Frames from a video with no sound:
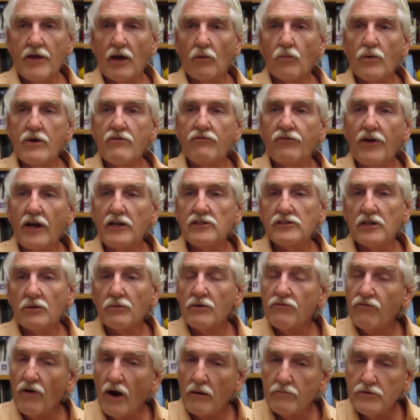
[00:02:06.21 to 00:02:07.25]
that we're facing
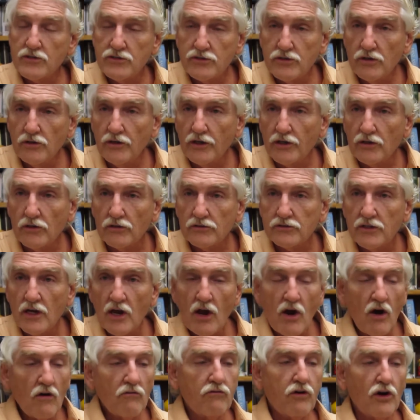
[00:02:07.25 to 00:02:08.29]
with pharmaceuticals
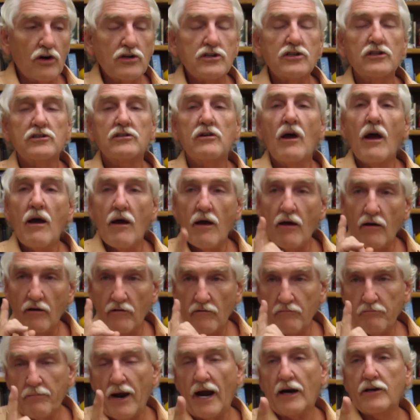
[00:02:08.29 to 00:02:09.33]
versus
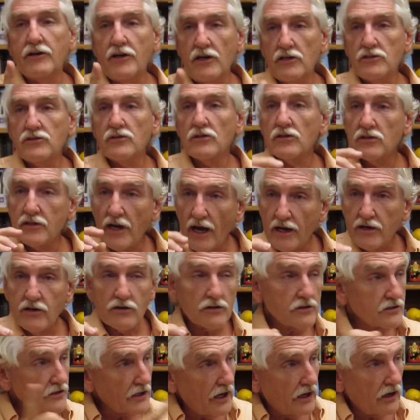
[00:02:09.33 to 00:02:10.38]
practitioners like
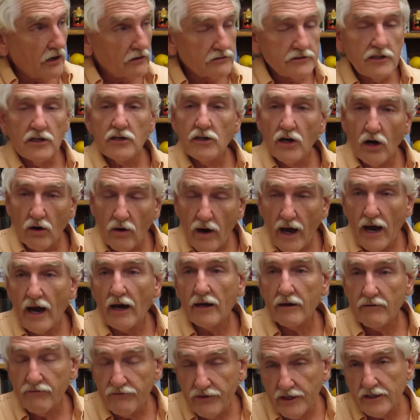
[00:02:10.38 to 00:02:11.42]
yourselves that know
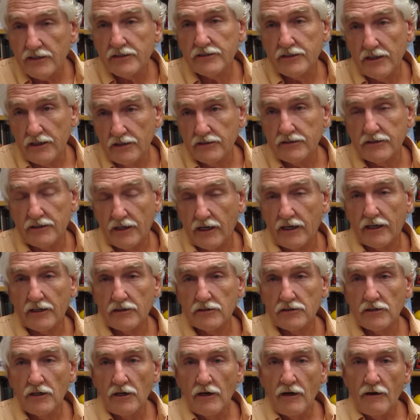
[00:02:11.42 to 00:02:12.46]
how to fix these
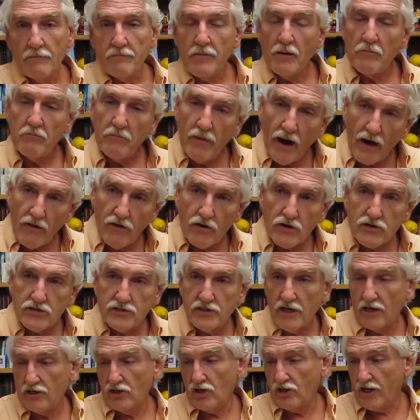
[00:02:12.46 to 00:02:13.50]
things. The
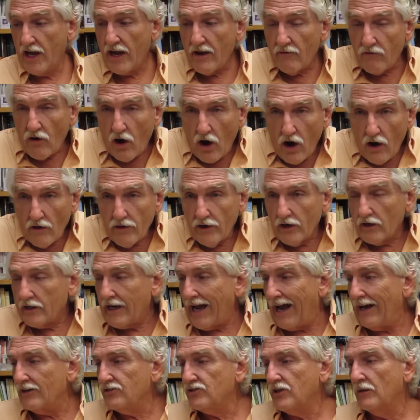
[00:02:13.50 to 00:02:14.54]
mothers that give all their
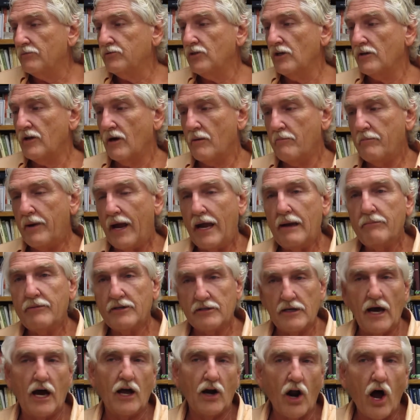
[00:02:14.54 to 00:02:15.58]
calcium to their
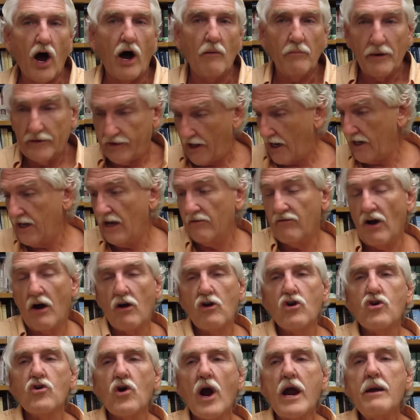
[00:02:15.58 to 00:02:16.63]
babies, not all, but they give a
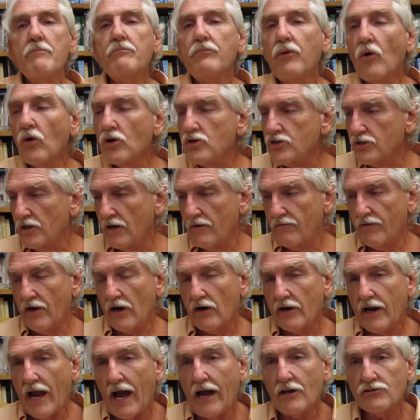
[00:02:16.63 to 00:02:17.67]
great portion of
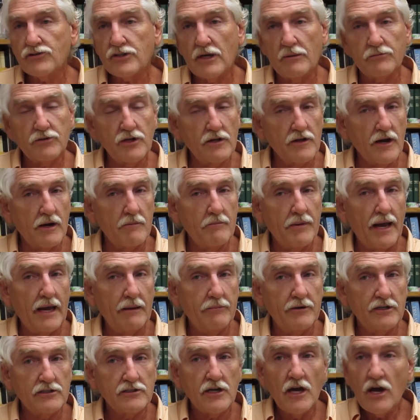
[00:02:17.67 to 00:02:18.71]
their calcium to their
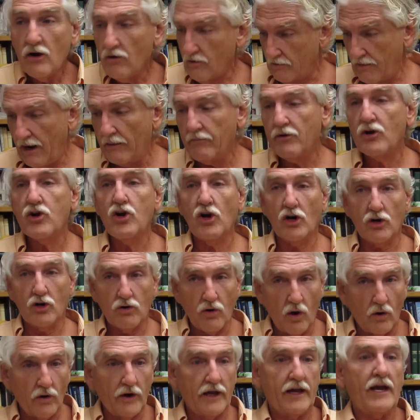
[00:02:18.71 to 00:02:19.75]
babies. Remember, you're
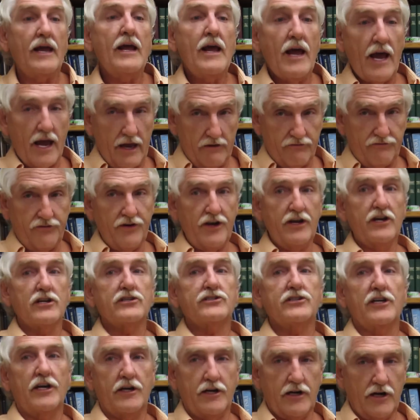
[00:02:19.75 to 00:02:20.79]
growing a
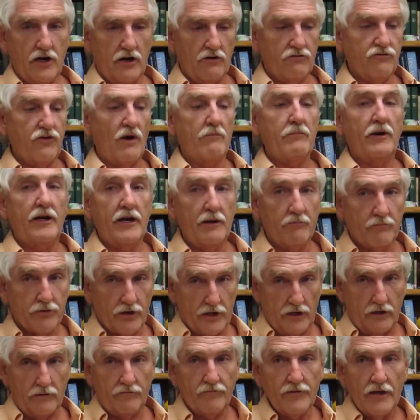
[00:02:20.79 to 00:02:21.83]
fetus in here from an
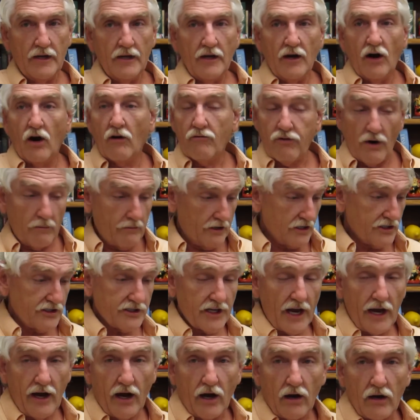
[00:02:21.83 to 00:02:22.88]
embryo or from a
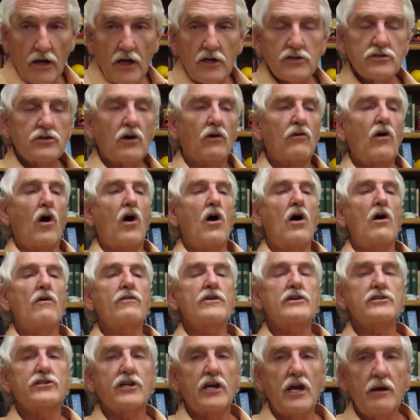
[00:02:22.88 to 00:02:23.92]
cell. So all
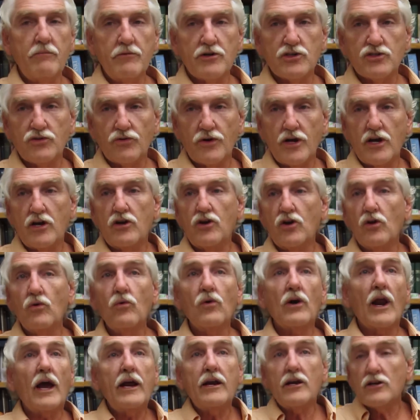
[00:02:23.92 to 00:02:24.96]
this chemistry you
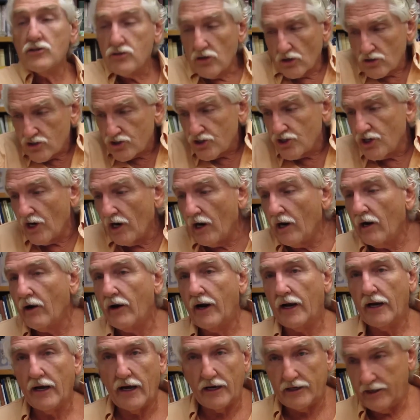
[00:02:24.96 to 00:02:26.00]
ladies are
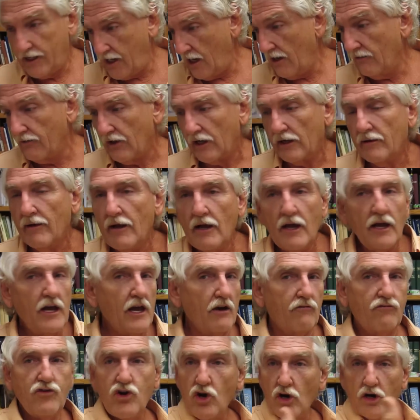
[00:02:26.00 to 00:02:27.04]
sharing and giving.
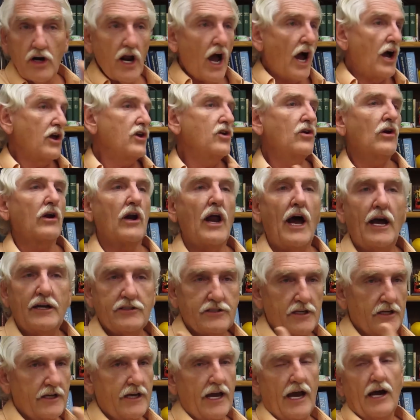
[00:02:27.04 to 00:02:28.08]
If you're not
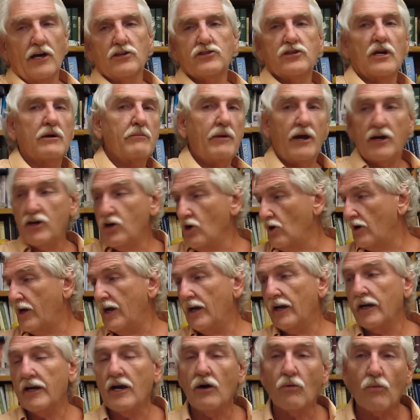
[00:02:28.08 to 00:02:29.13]
utilizing calcium and you're
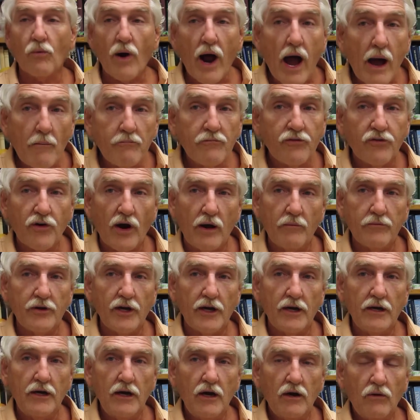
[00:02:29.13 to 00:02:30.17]
getting it robbed from
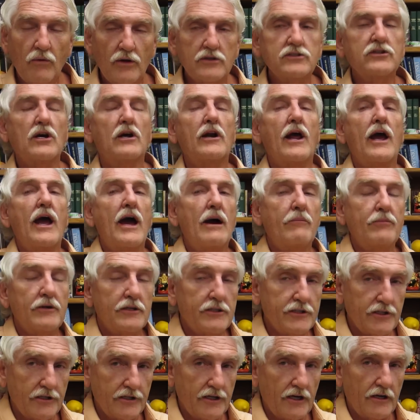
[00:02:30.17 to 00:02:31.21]
you, what's going to happen
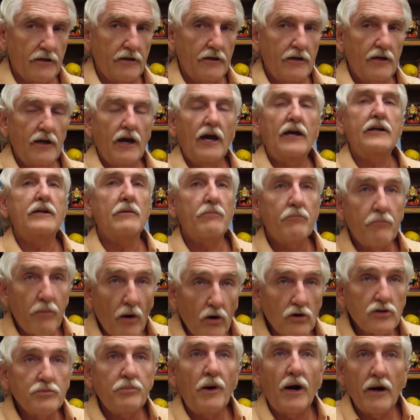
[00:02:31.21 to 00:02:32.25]
to you? And
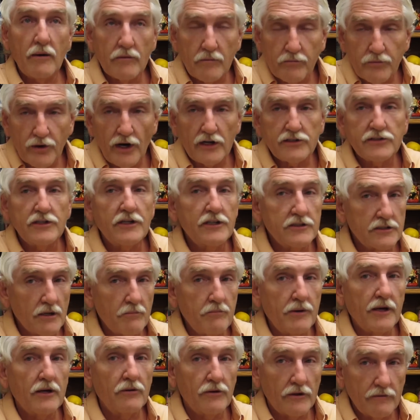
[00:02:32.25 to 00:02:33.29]
postpartum depression is a
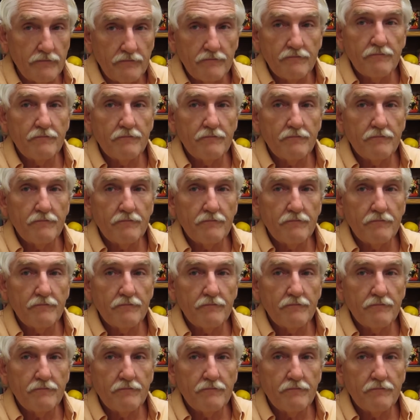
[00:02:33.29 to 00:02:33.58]
big one.